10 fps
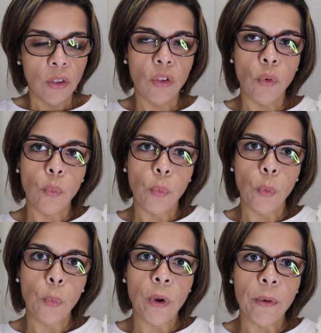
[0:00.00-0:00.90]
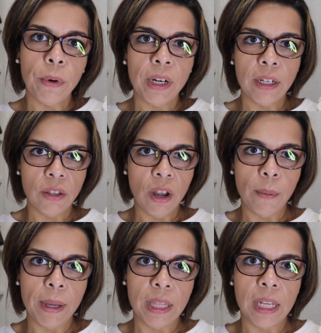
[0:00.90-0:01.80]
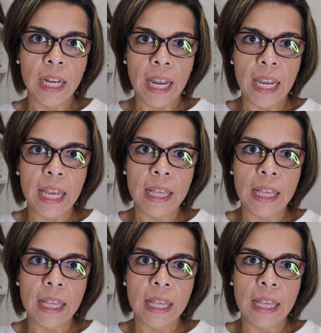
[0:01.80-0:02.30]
So what we're going to talk about today